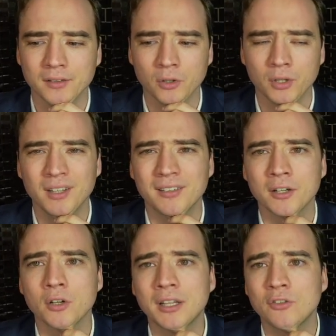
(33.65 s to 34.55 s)
Okay, they are
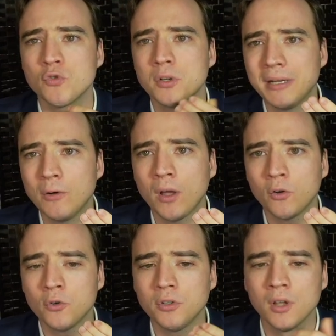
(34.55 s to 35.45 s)
not extremely
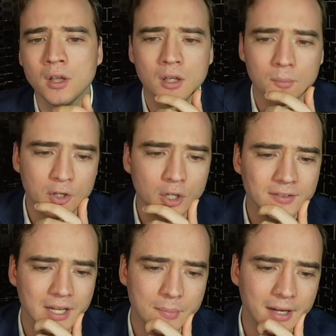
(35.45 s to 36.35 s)
good, but not
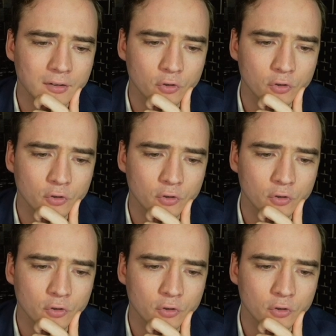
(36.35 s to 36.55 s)
that bad.